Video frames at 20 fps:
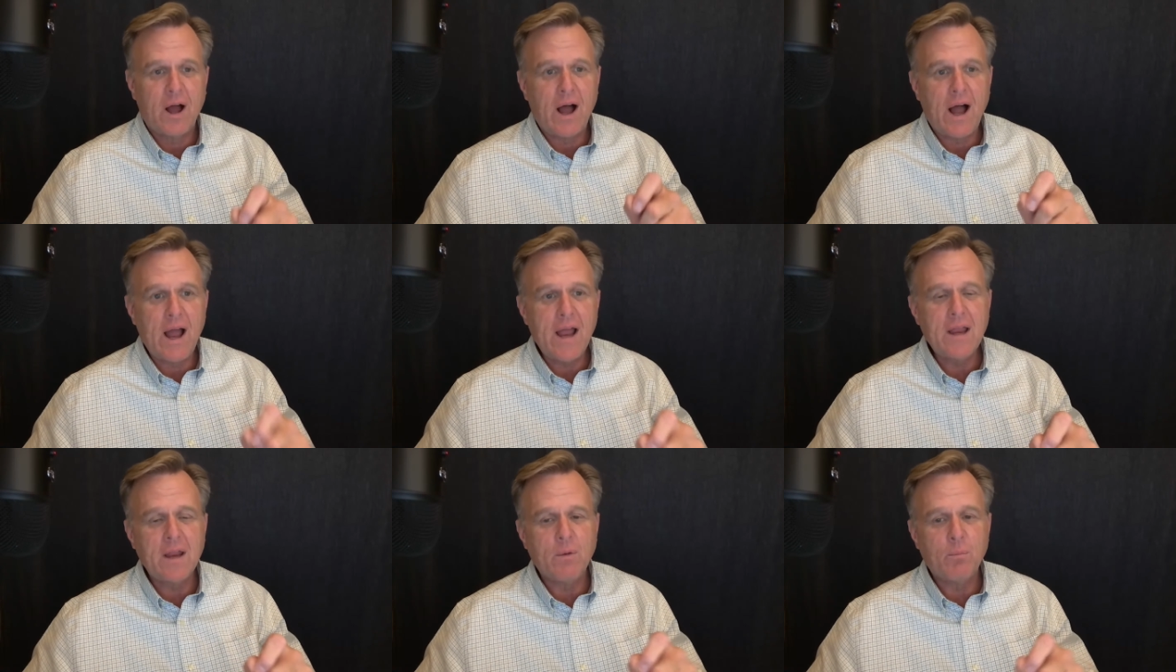
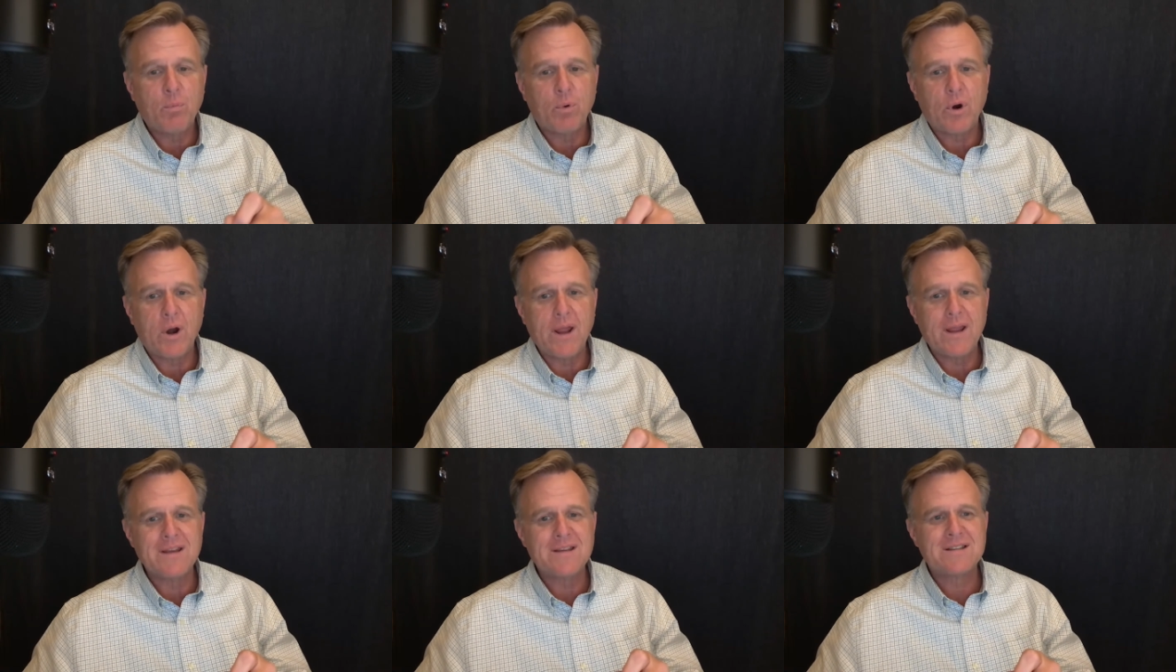I
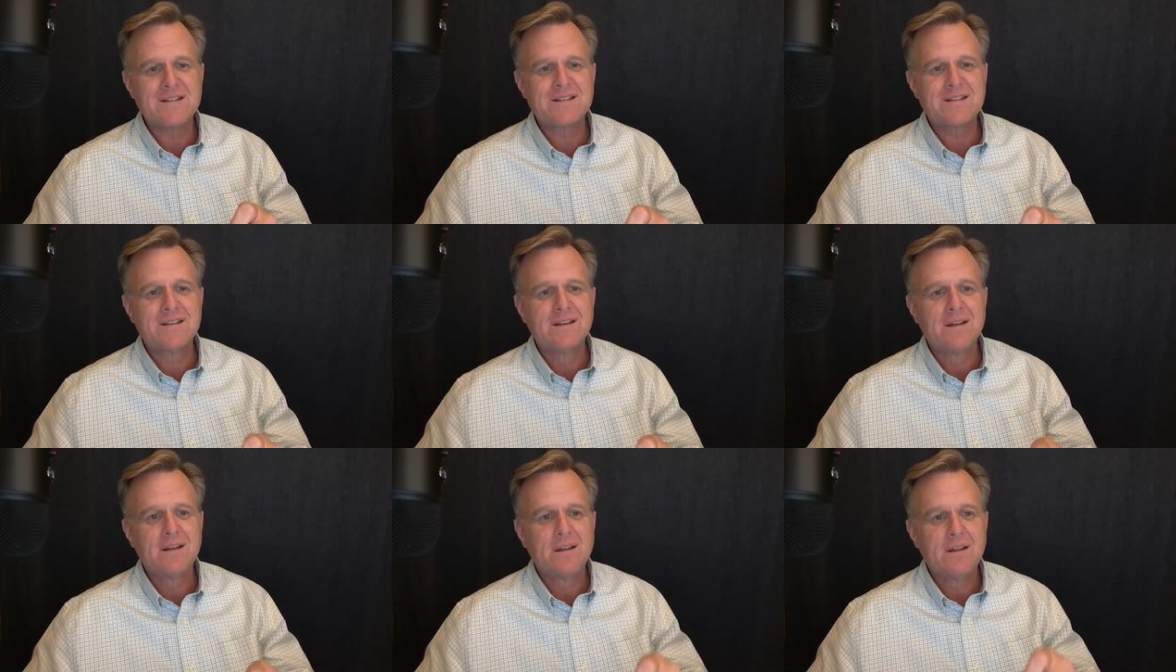
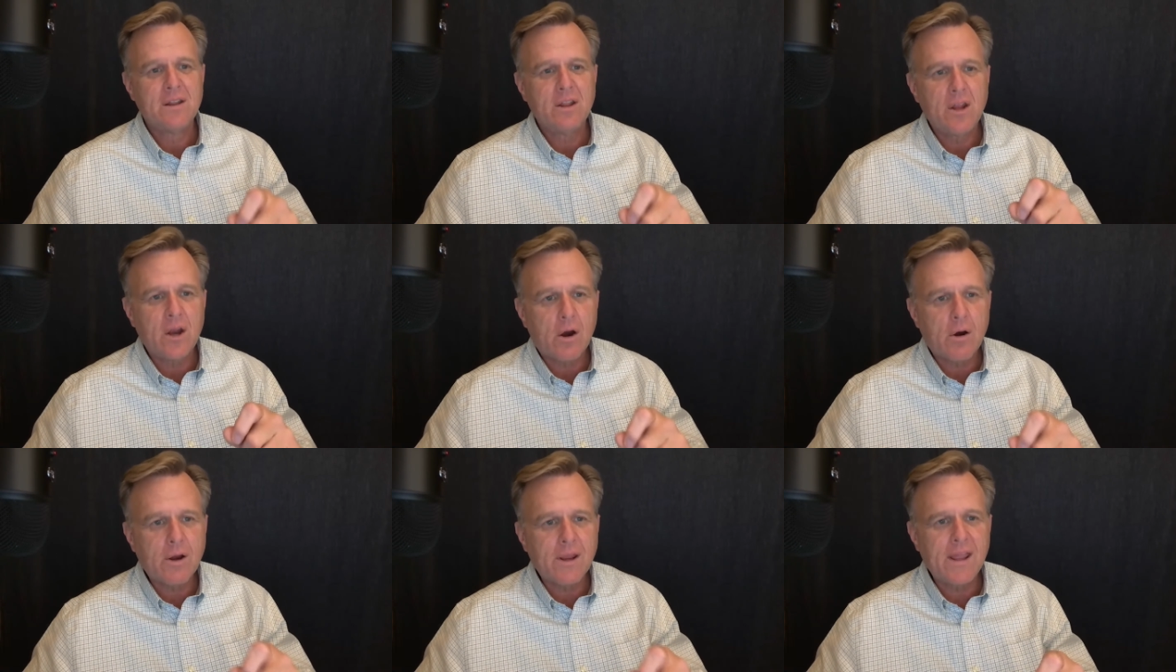embrace
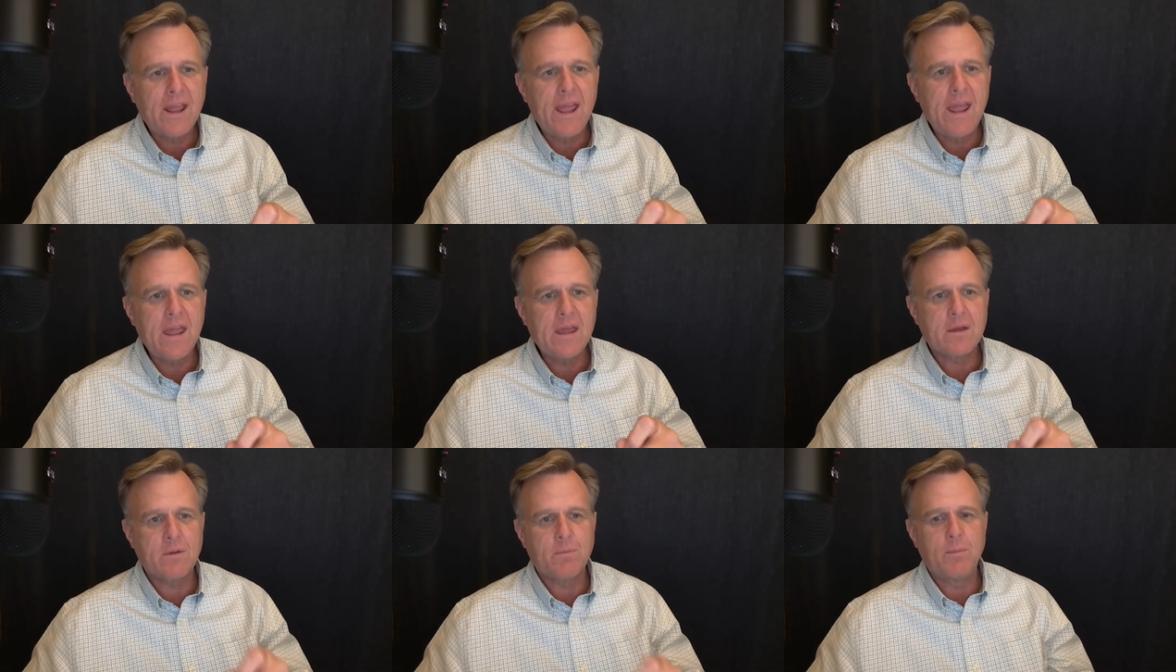the
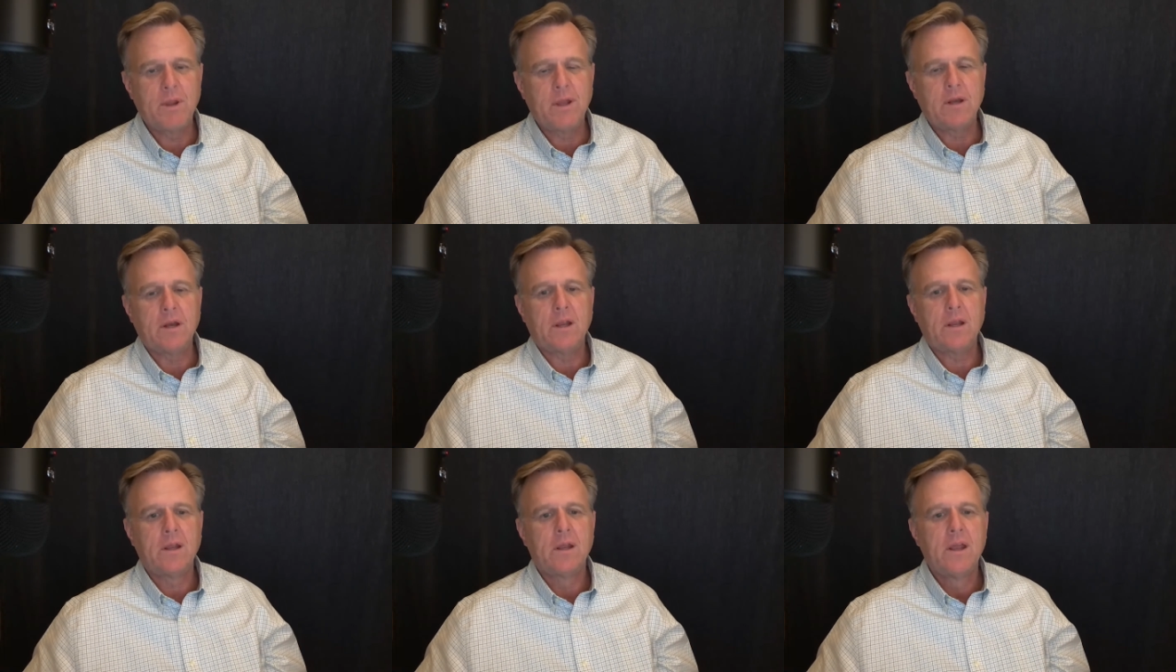archaic
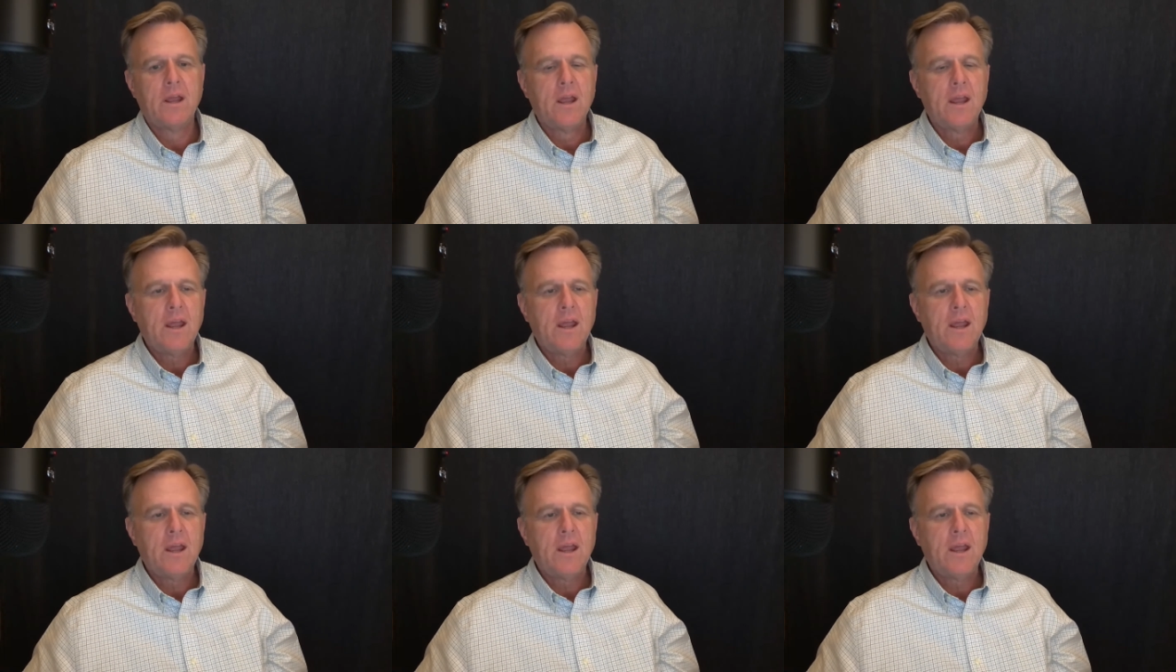meaning.